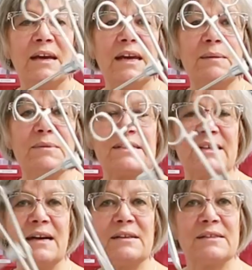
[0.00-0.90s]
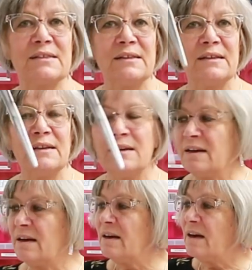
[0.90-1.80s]
hemostats
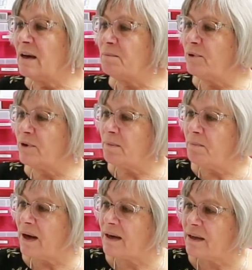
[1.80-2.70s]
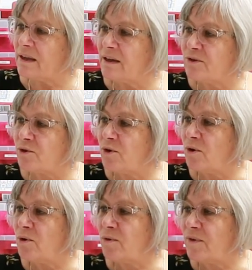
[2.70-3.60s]
and put them back in their
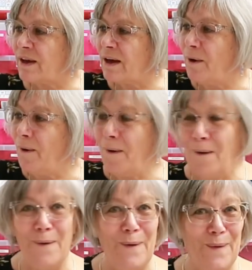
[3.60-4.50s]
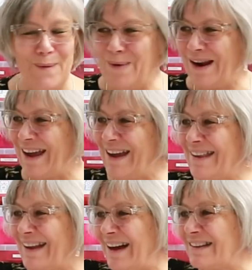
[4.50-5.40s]
drawer over there. Oh, I
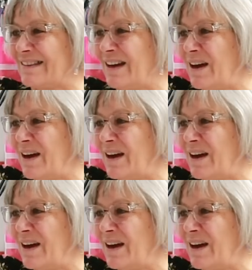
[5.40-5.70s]
like that.